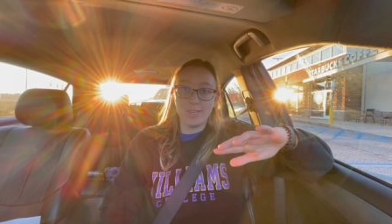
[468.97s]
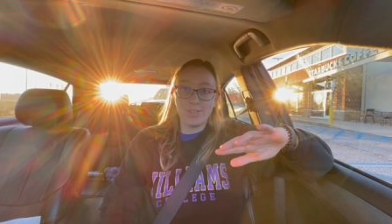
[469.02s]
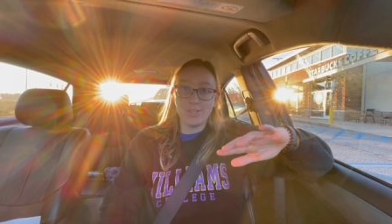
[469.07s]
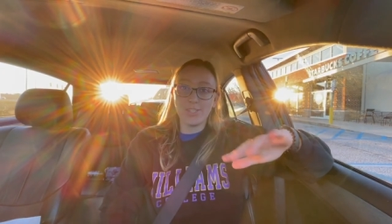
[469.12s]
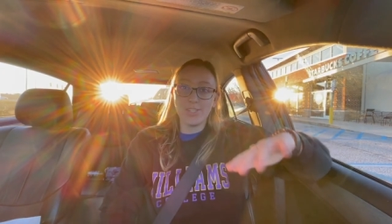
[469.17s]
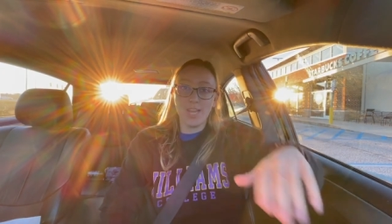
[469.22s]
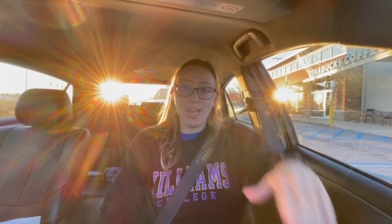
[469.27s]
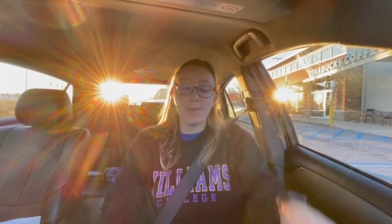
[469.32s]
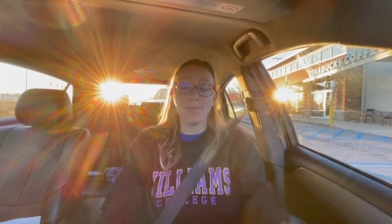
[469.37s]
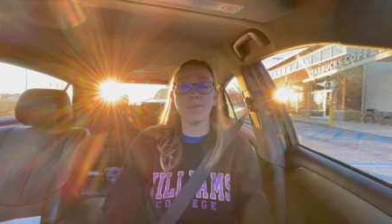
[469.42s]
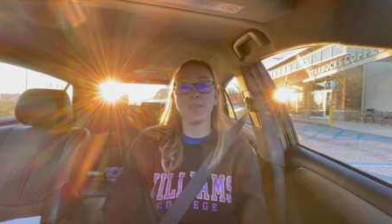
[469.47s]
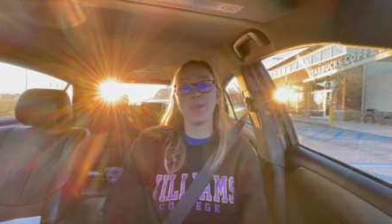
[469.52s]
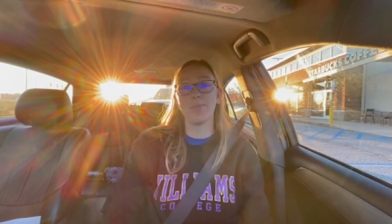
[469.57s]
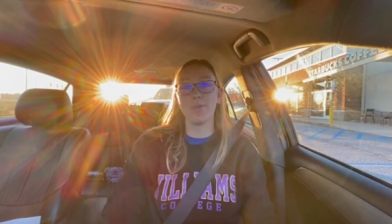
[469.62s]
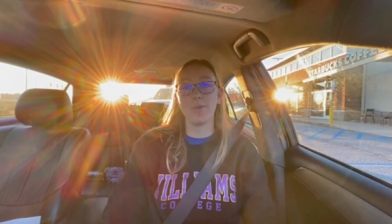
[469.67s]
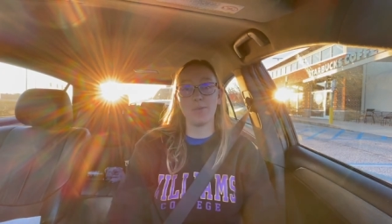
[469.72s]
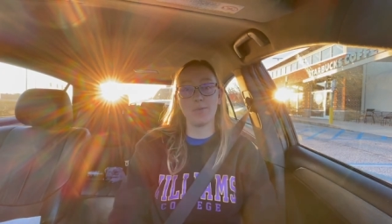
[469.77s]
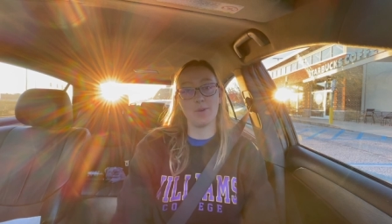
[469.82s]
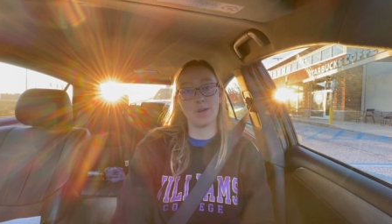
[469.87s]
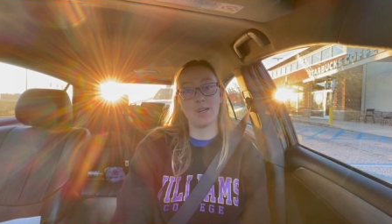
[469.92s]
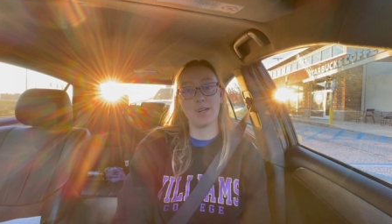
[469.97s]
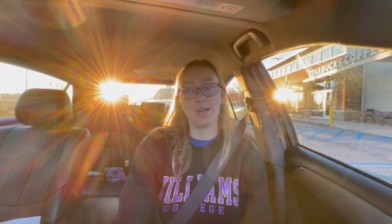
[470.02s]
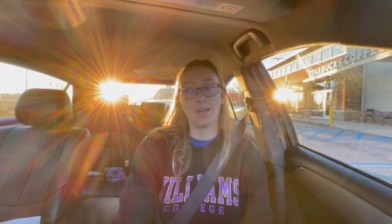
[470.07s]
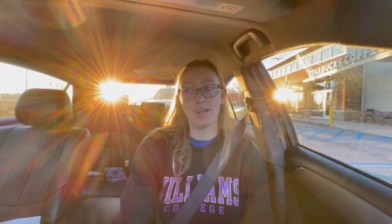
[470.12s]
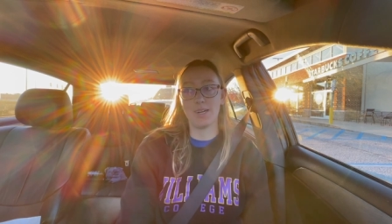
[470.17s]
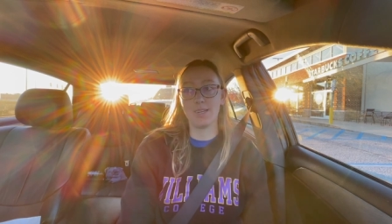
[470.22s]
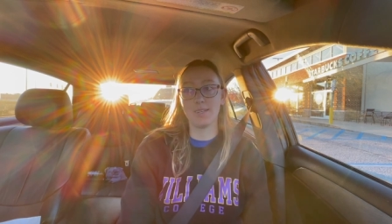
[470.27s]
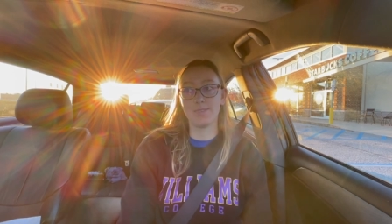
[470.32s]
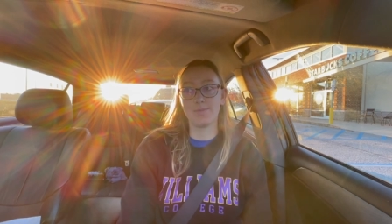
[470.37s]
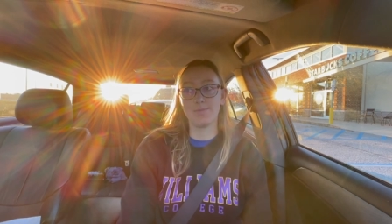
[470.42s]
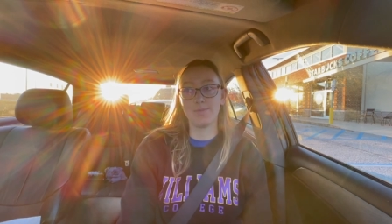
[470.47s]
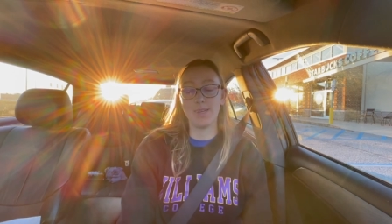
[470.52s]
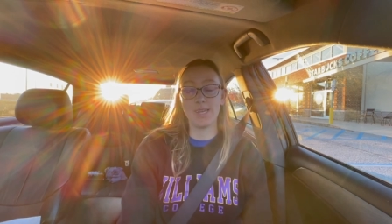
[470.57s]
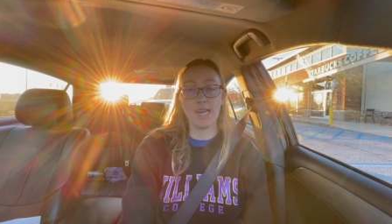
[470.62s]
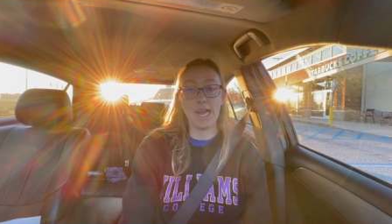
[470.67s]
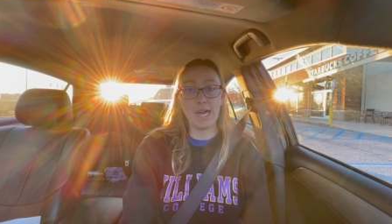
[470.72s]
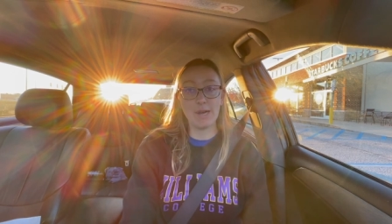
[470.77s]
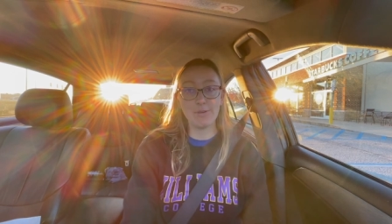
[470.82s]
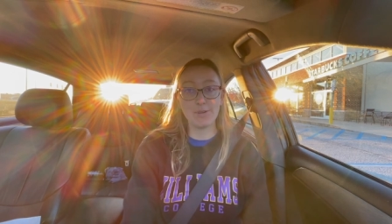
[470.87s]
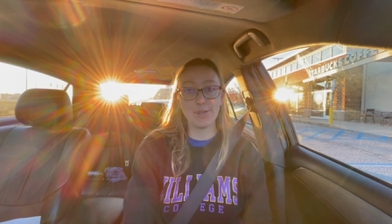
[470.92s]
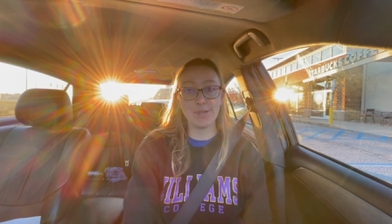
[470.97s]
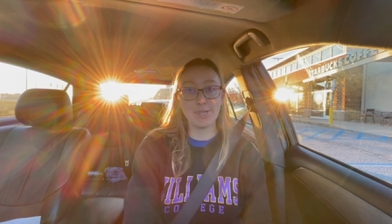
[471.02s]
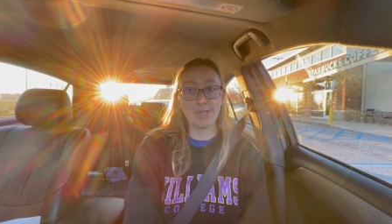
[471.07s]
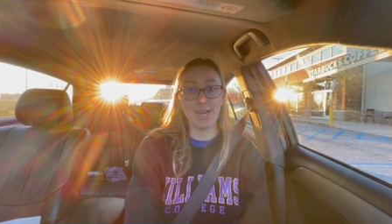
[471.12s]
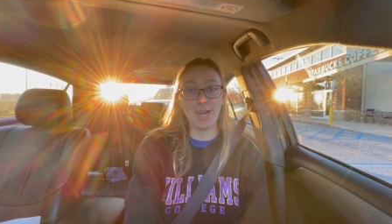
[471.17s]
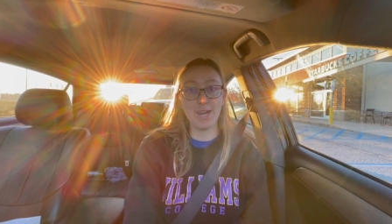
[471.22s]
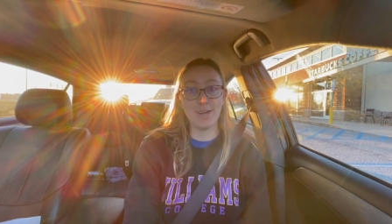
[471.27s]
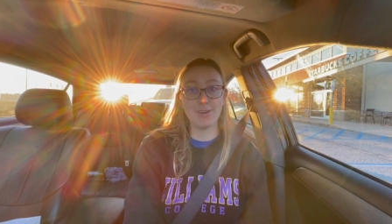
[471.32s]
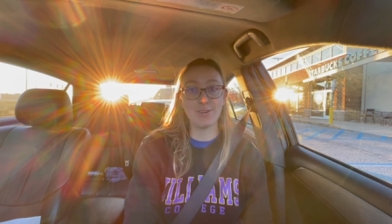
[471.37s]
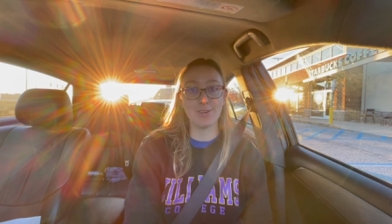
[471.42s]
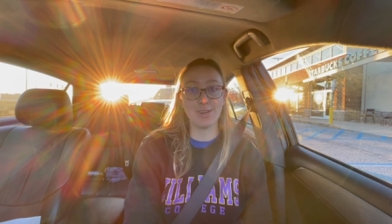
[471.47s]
shape than we were an hour ago